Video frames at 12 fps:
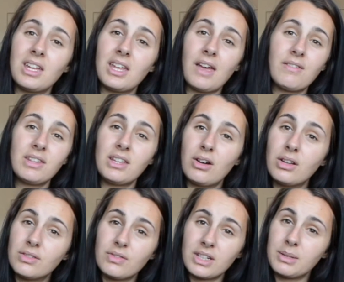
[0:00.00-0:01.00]
everything
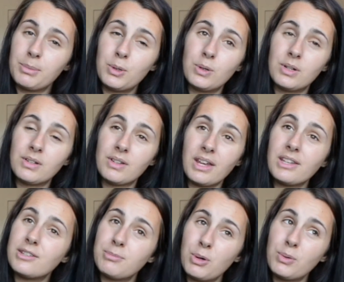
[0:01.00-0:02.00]
costs freaking more and
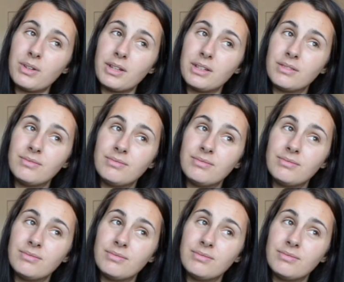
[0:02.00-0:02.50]
it's smaller.